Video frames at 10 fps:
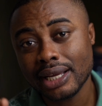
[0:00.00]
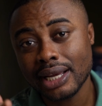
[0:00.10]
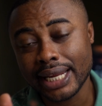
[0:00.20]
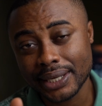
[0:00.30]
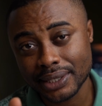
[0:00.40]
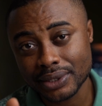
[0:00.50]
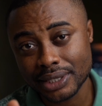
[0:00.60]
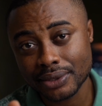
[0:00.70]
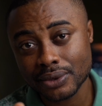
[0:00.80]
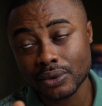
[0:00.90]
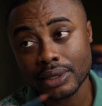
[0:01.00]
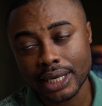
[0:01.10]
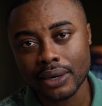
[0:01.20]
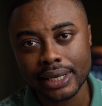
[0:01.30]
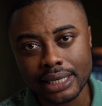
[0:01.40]
and Airtel Tigo
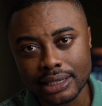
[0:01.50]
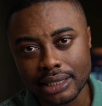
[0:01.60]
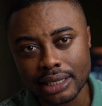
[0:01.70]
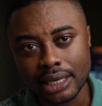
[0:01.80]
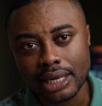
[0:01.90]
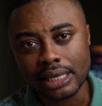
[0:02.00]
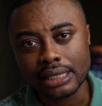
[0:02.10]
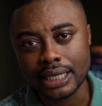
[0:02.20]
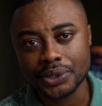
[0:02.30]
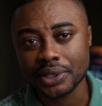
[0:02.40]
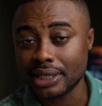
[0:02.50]
now 80 networks.